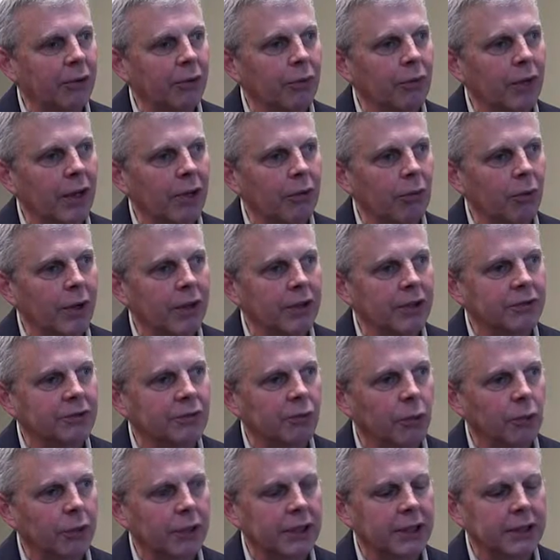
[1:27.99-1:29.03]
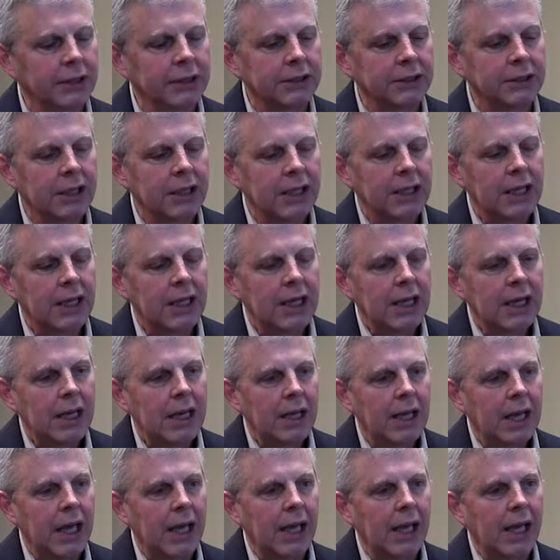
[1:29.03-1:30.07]
and raised four kids,
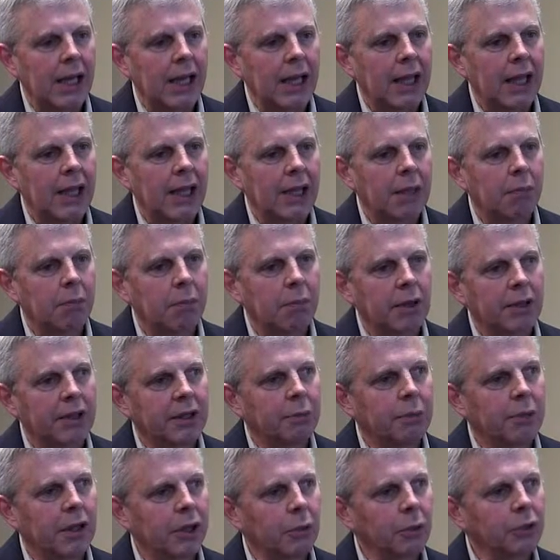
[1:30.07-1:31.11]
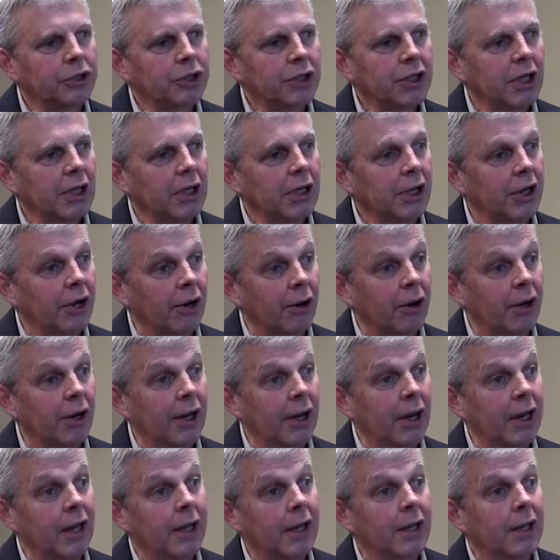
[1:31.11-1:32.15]
but it was still there.
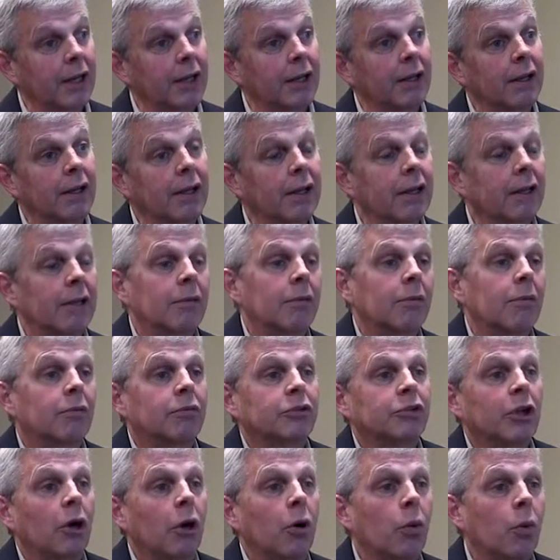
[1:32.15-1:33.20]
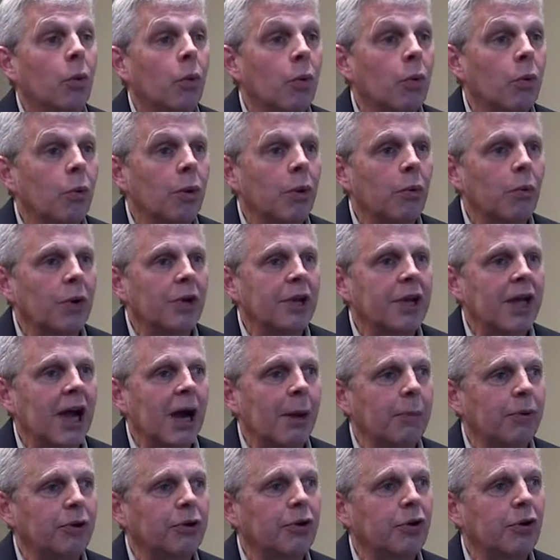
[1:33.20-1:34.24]
So when the
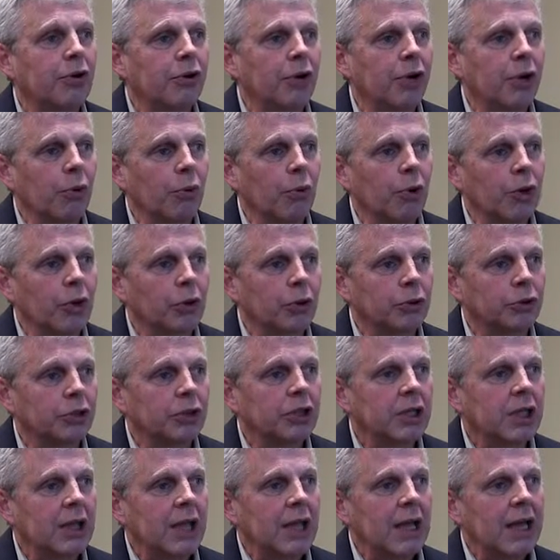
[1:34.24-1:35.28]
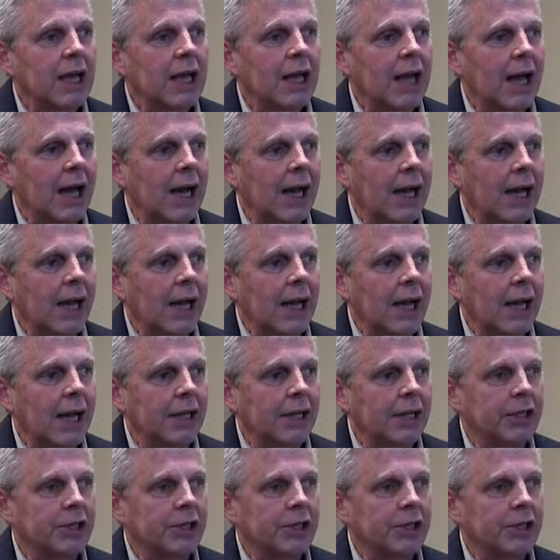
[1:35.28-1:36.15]
opportunity arose, I